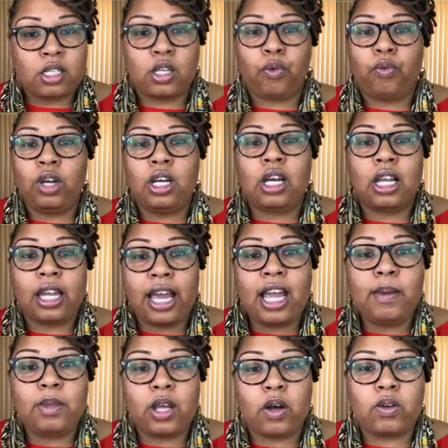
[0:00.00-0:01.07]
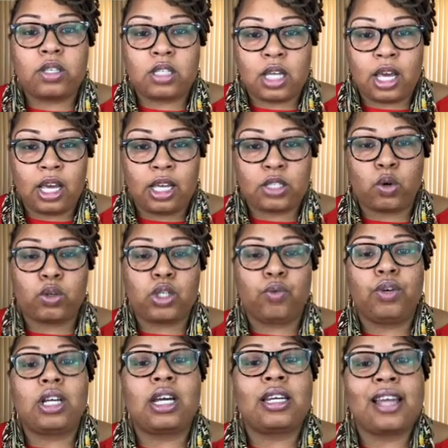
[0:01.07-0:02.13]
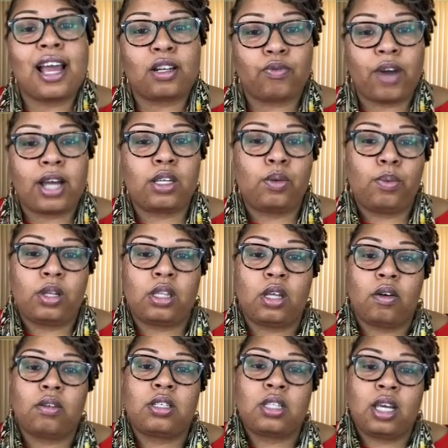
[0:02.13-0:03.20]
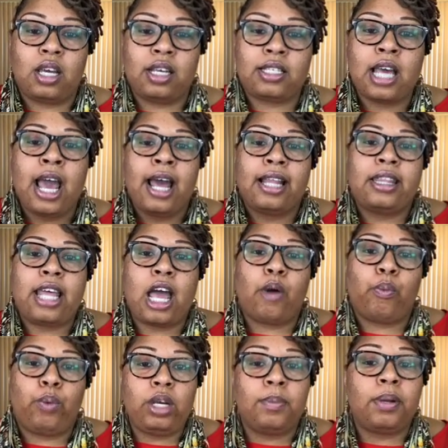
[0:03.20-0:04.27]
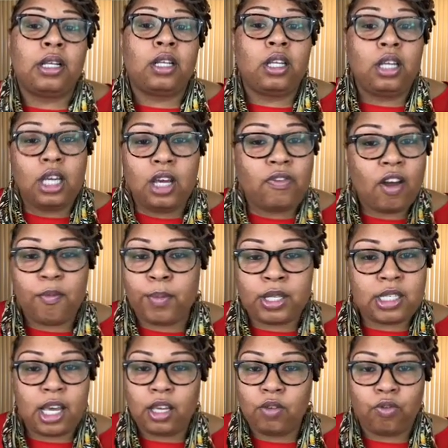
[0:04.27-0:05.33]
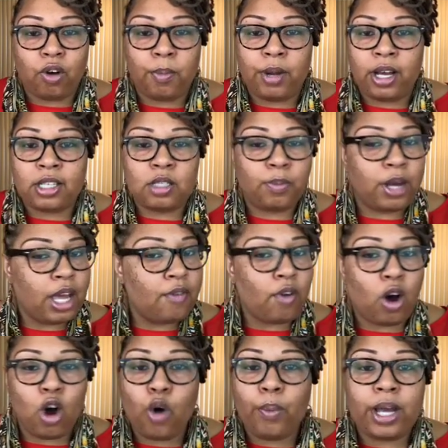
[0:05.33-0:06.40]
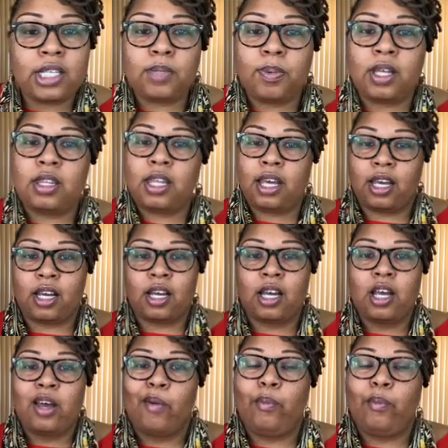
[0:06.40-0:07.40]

to reclaim those things, or to reconnect rather with those things that we believe have been taken from us, but have always been there.